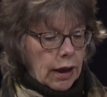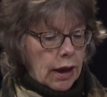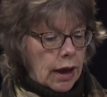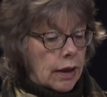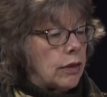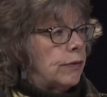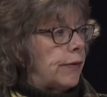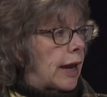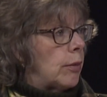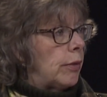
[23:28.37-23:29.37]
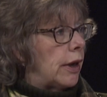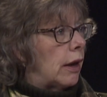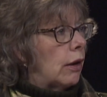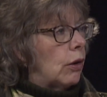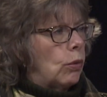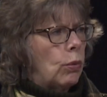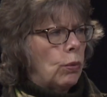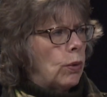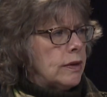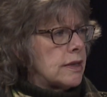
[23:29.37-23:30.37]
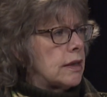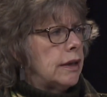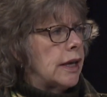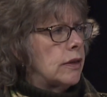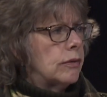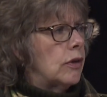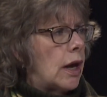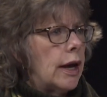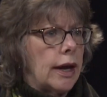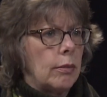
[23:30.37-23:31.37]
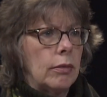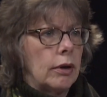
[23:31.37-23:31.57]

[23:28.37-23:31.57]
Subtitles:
and the family, what's the length of time